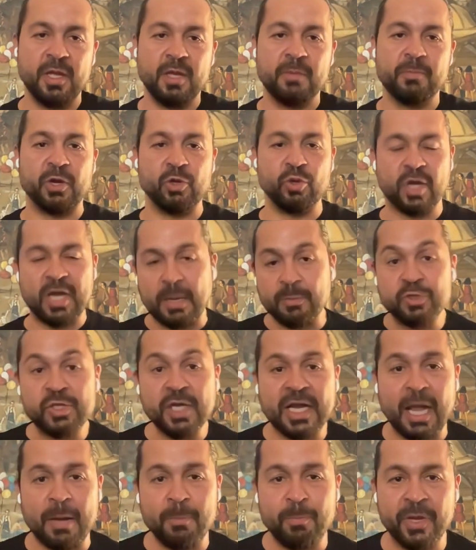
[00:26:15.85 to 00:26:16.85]
But you come to a
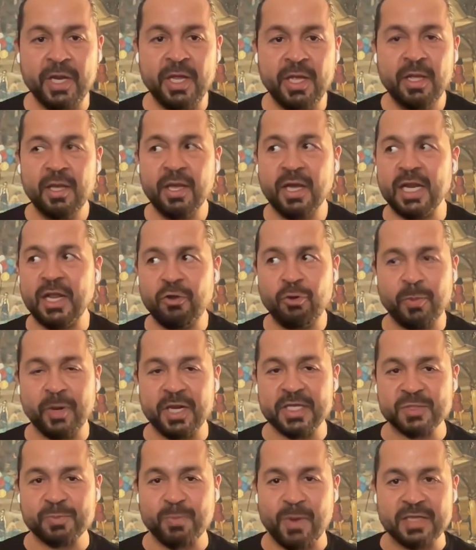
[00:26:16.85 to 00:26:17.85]
company and everybody
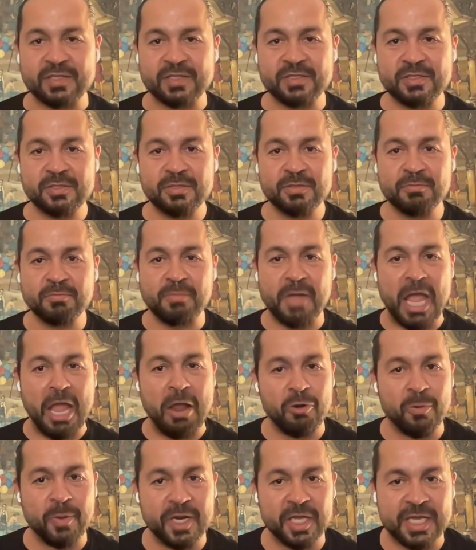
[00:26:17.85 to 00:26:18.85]
is boss.
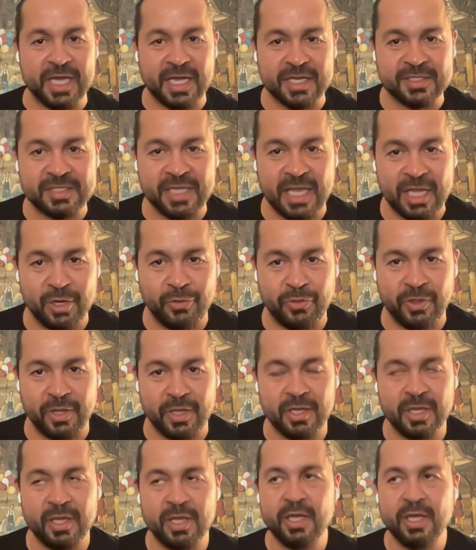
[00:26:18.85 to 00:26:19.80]
Everybody can say anything.